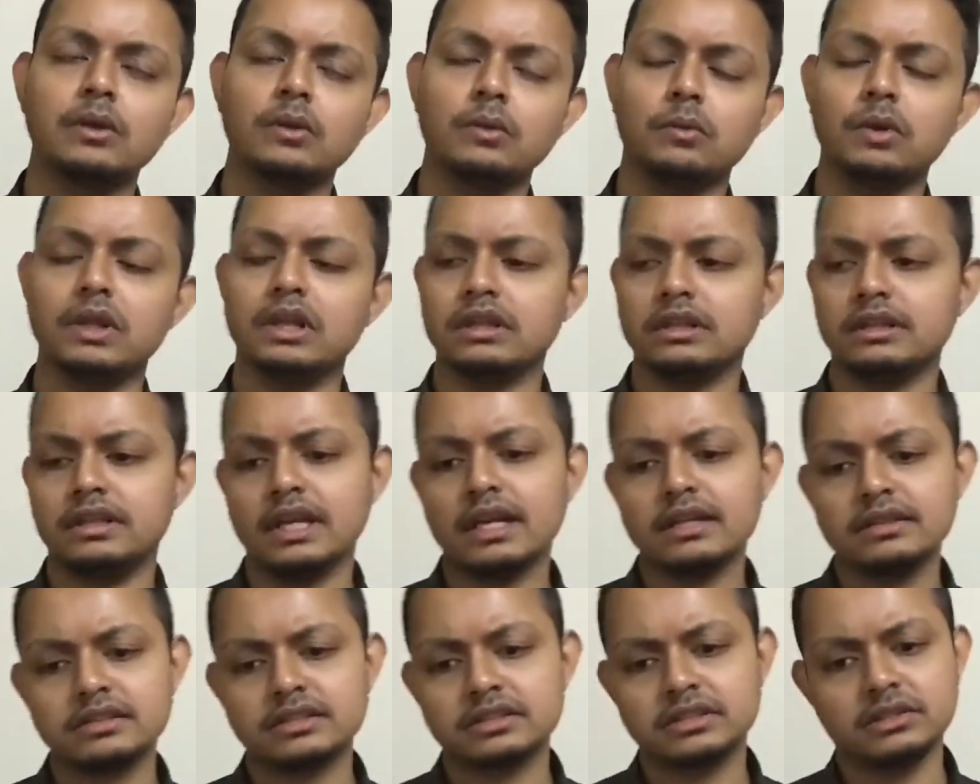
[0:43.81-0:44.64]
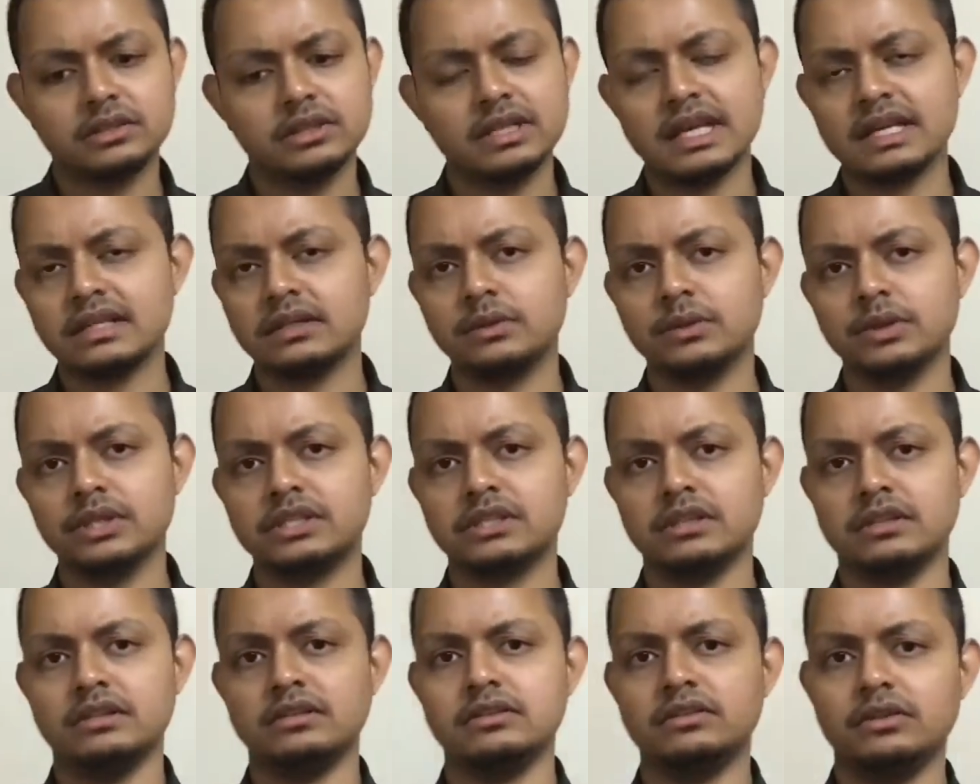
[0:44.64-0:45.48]
Well, the answer to that
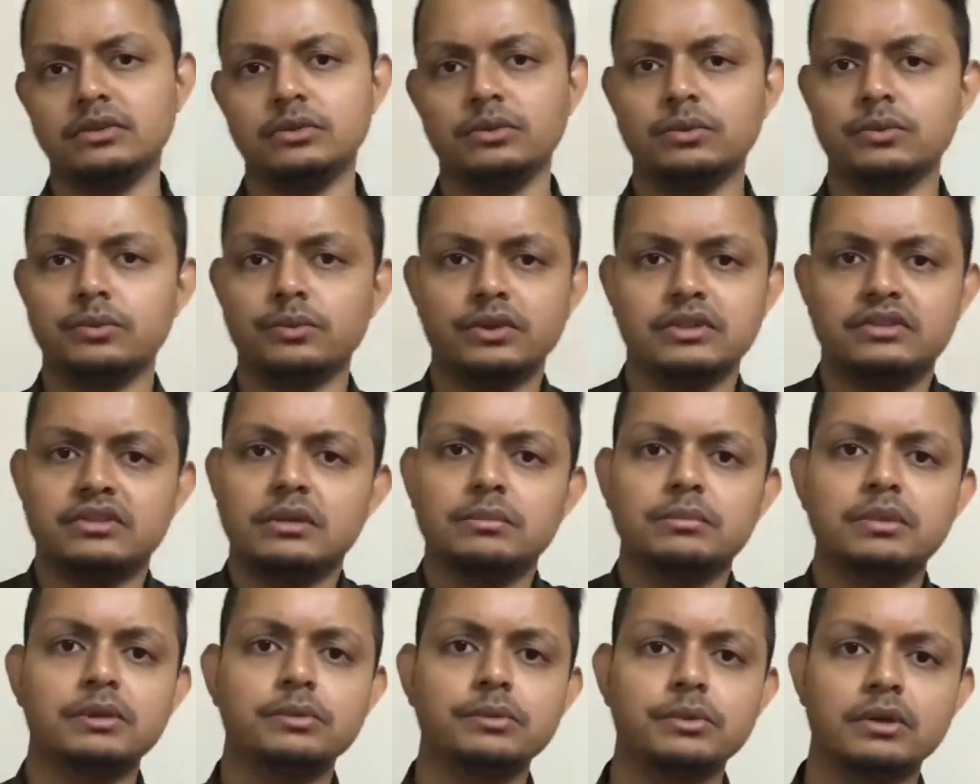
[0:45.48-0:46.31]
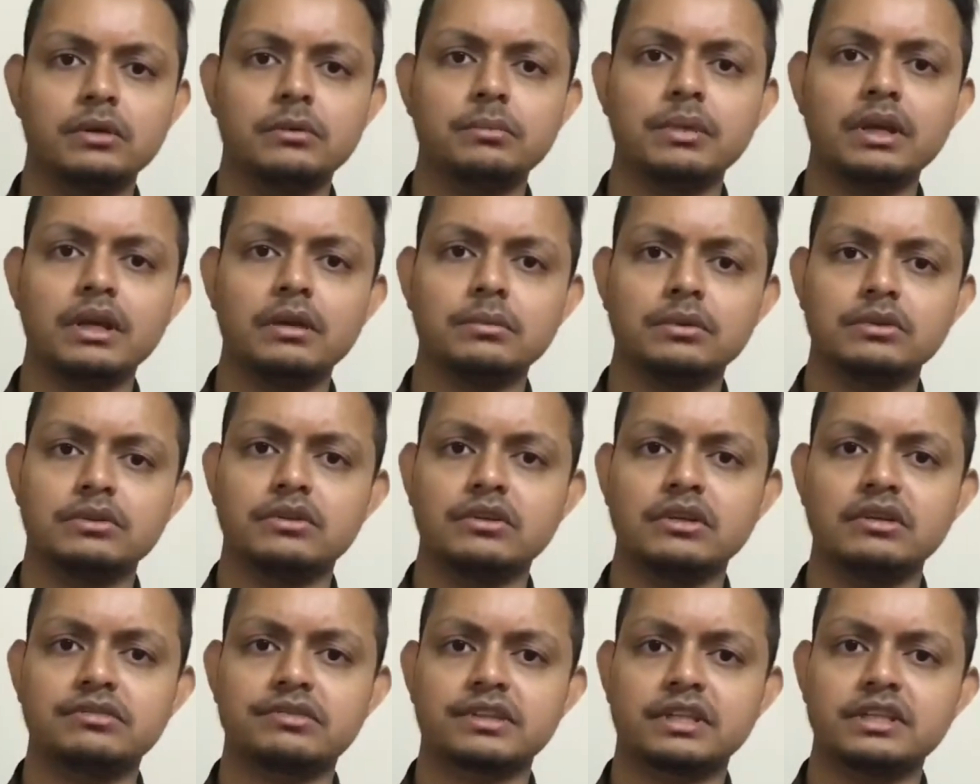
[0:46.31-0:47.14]
question is we simply wouldn't be able to
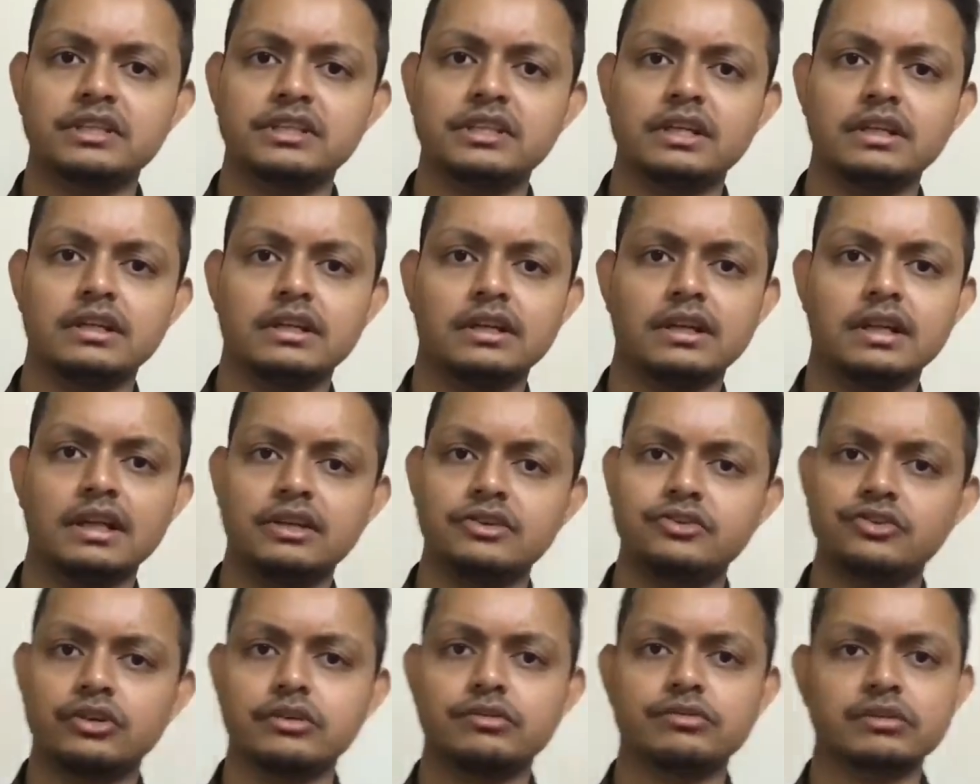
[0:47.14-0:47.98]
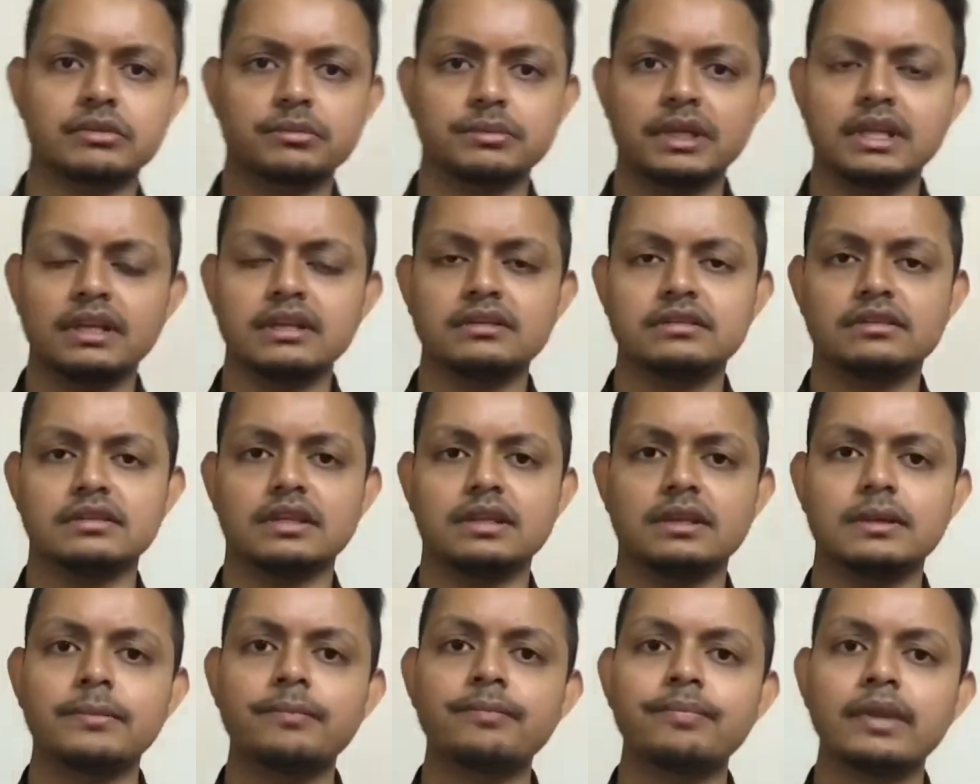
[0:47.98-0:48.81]
differentiate an entry from an
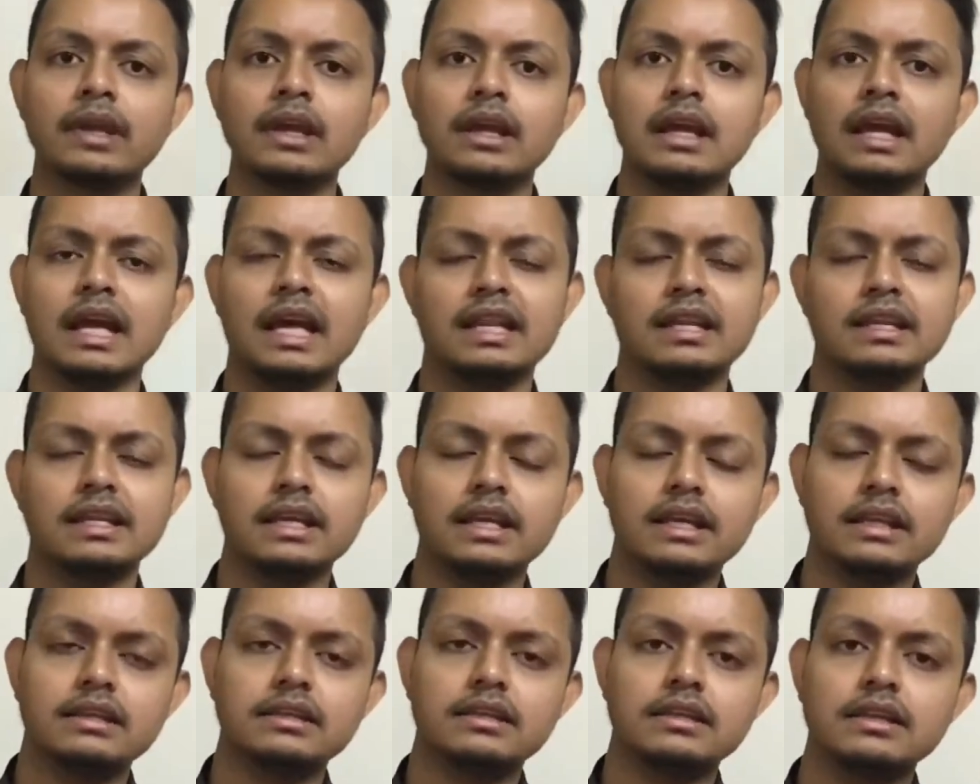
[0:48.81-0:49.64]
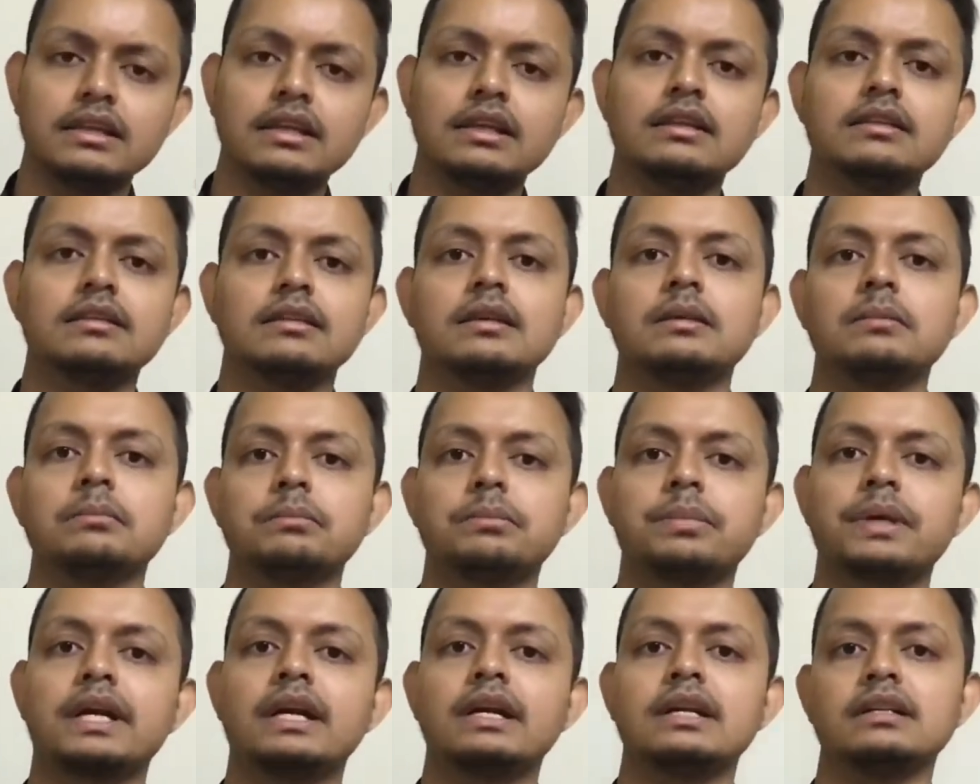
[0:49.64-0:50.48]
exit, and it is
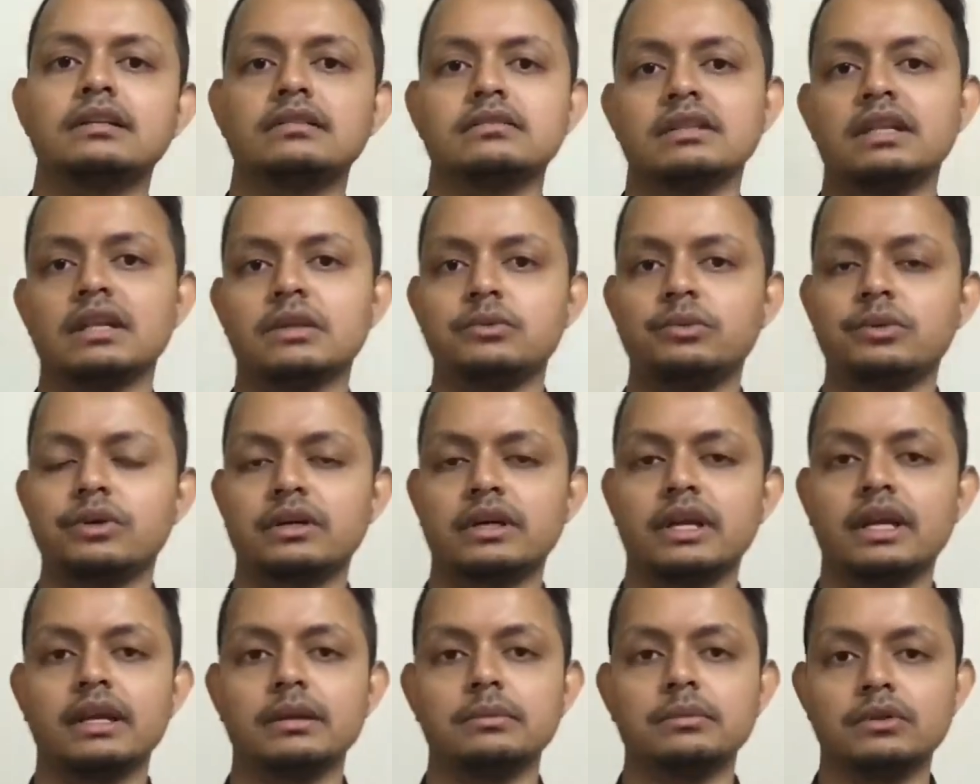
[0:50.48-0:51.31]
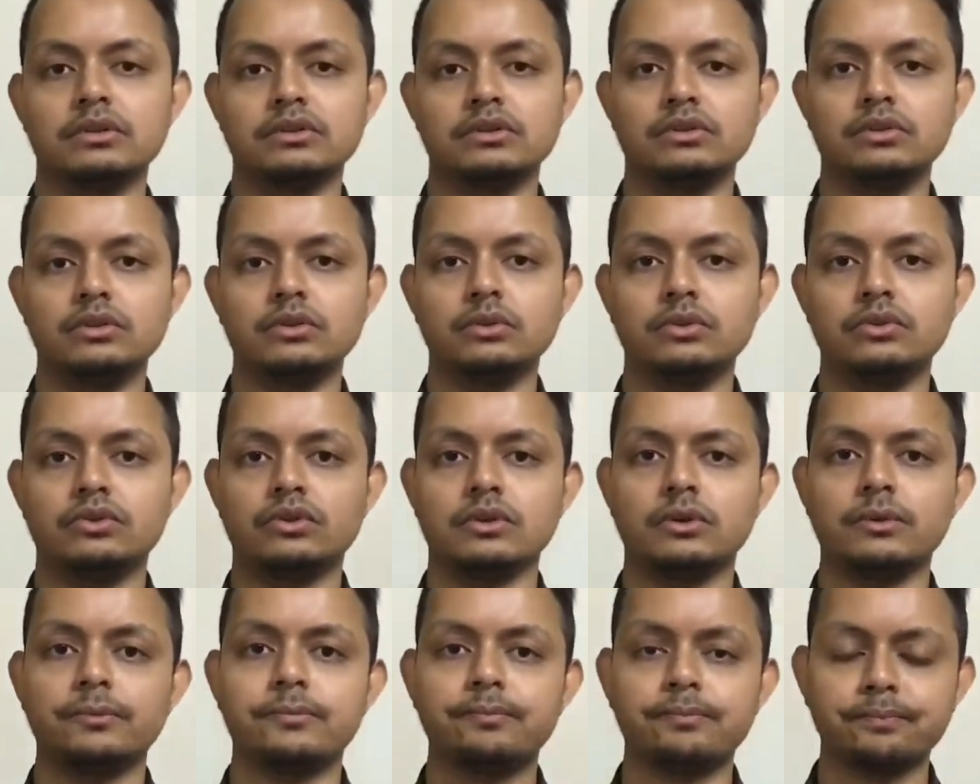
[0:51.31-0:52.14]
imperative that we are able to do
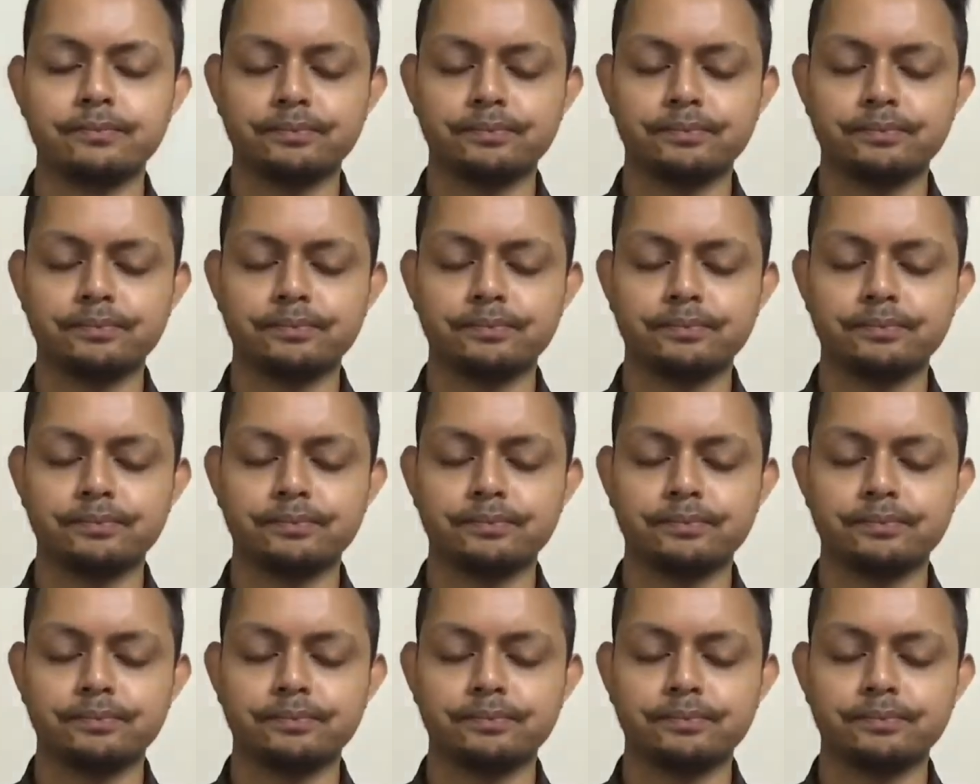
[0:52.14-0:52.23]
so.